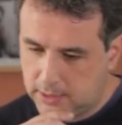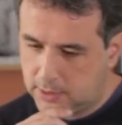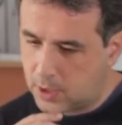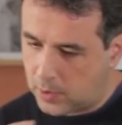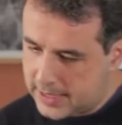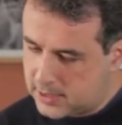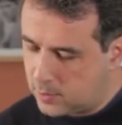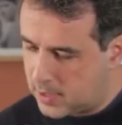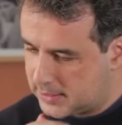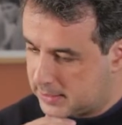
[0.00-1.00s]
So let's
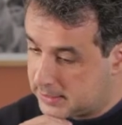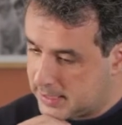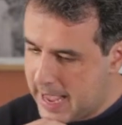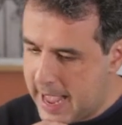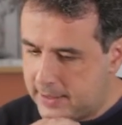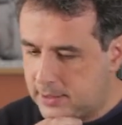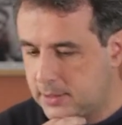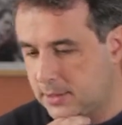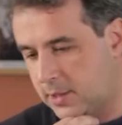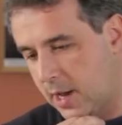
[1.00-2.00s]
look at this again.
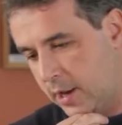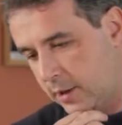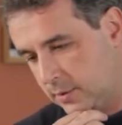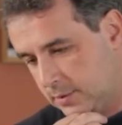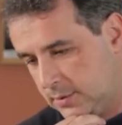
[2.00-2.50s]
So,